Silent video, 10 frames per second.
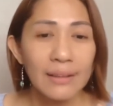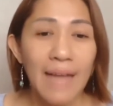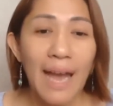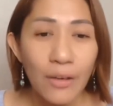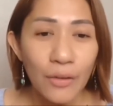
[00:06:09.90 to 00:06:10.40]

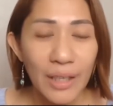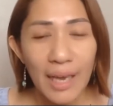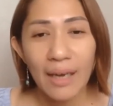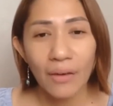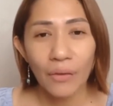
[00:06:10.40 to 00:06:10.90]
tayo
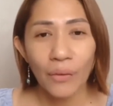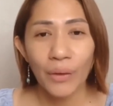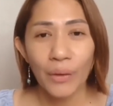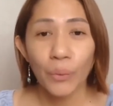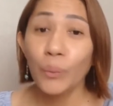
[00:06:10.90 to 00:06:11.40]
na
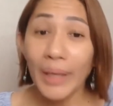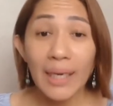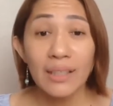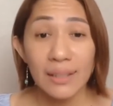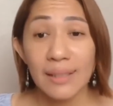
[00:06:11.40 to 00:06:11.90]
or
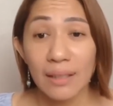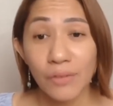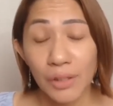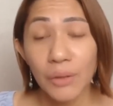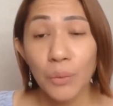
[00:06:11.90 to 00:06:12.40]
we
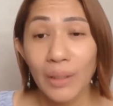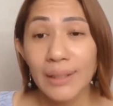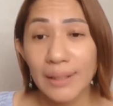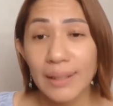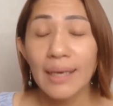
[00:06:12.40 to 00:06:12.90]
ourselves are the
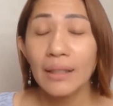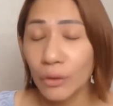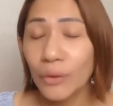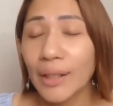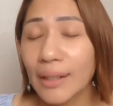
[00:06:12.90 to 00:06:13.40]
ones saying,
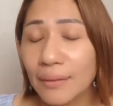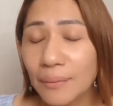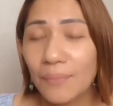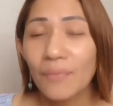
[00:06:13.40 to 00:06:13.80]
Lord,